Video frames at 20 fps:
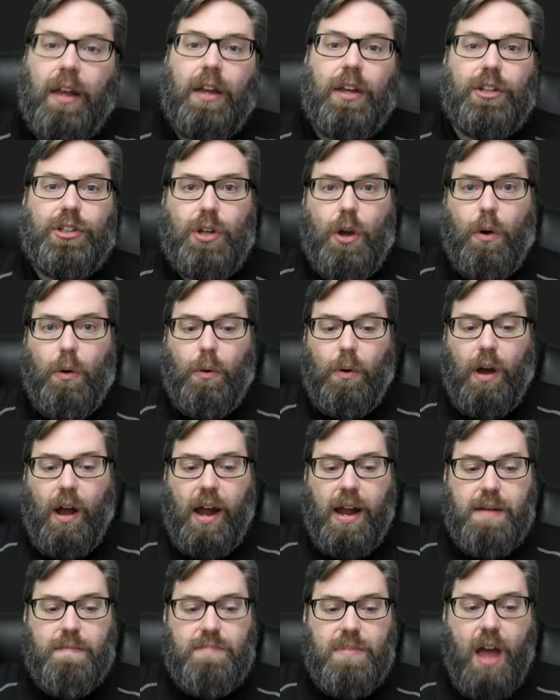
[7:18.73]
So I
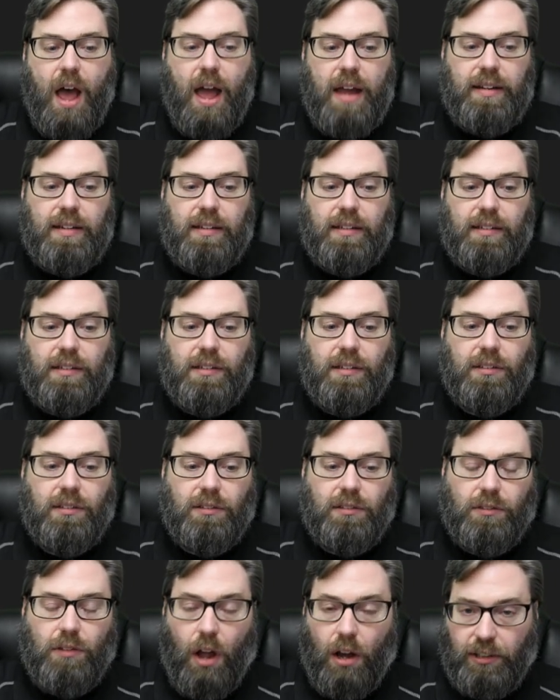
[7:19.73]
am not
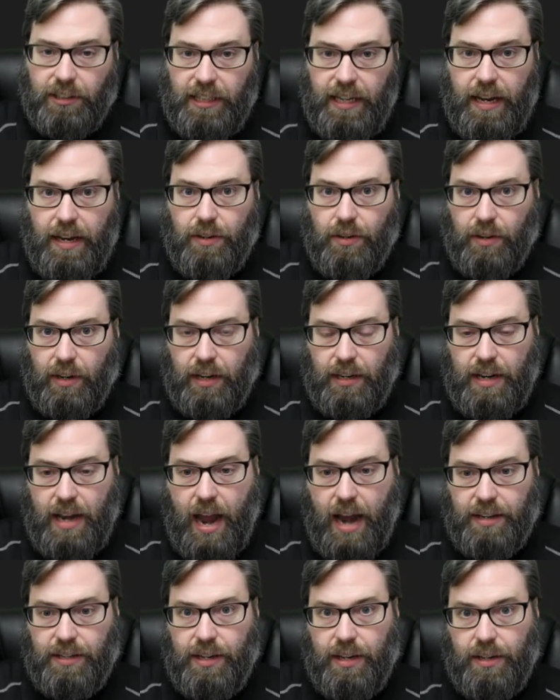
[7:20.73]
logged in or
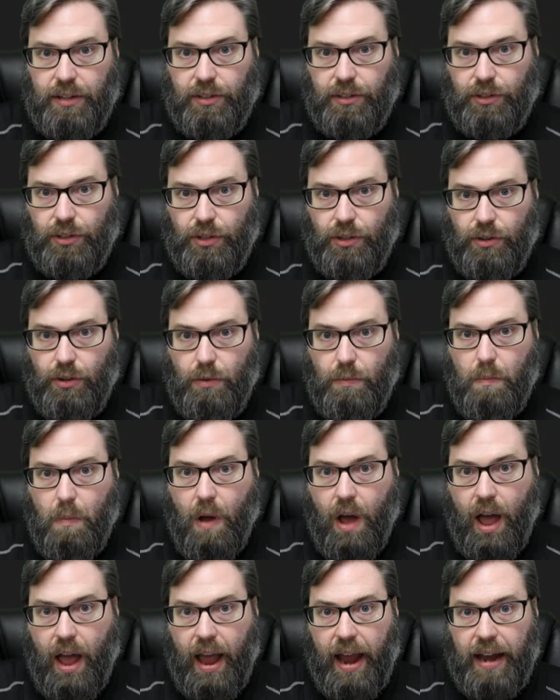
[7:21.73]
connected to
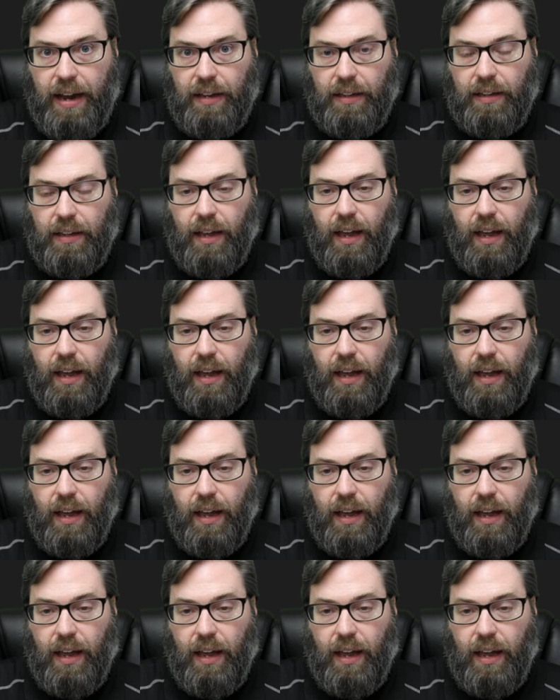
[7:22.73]
my